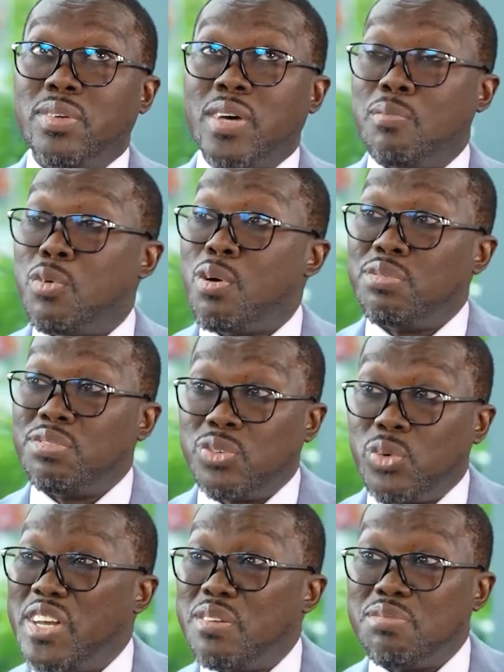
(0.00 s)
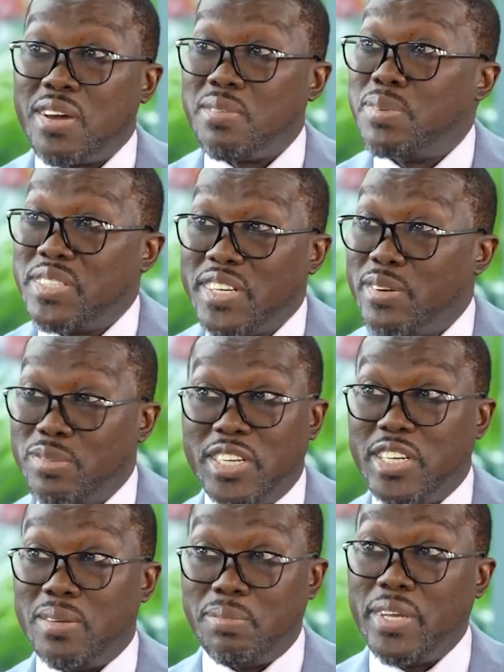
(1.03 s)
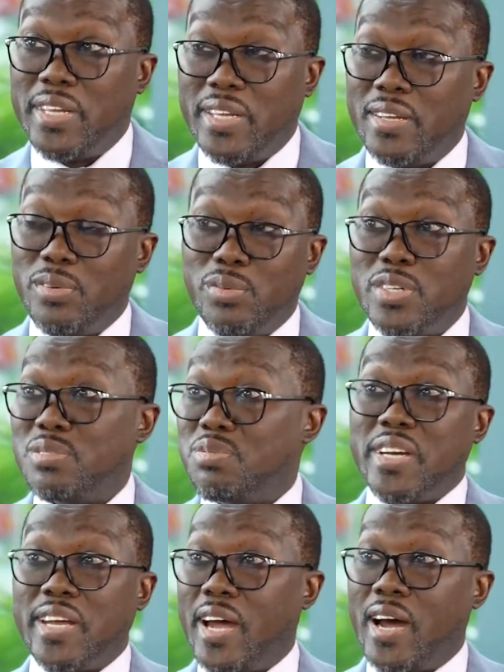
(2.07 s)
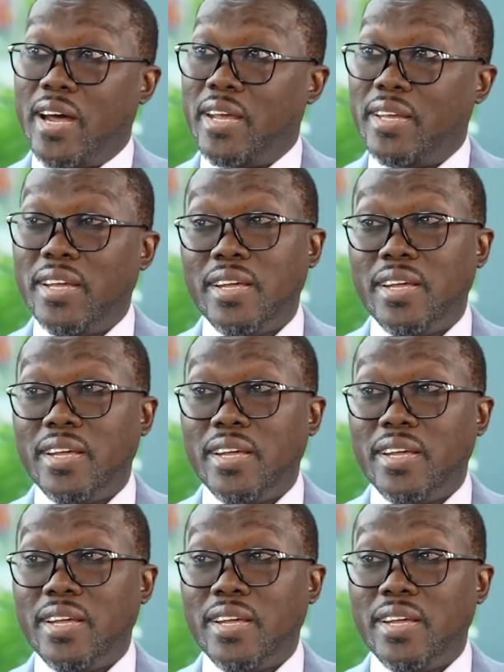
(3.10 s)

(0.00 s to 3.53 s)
above 25% of GDP. It was very high.